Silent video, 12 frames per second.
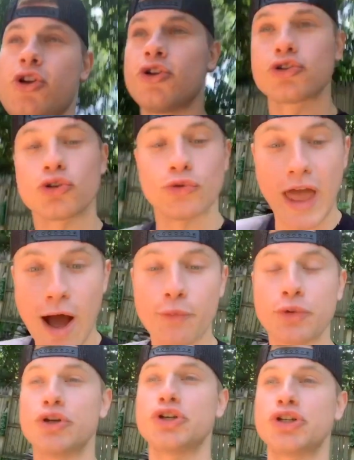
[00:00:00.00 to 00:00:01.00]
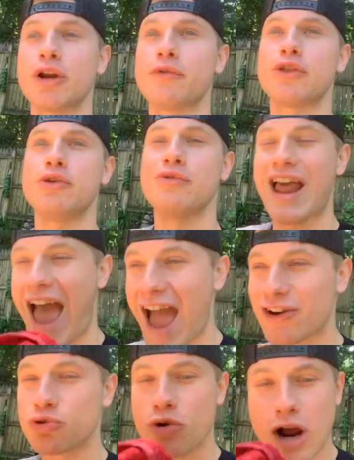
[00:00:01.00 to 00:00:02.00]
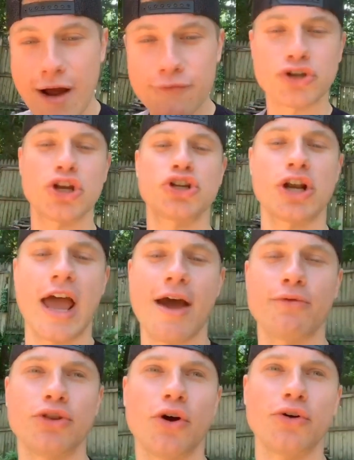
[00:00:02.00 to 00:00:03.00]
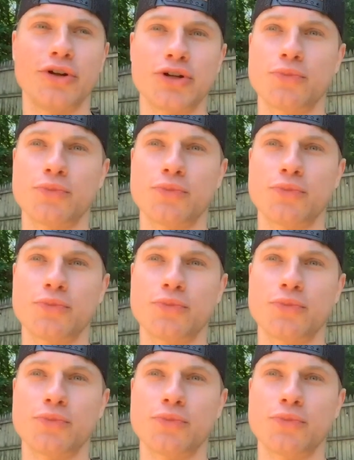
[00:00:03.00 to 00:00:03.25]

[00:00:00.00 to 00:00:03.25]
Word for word: So now I'm going to share with you an actual conversation I had with Nona this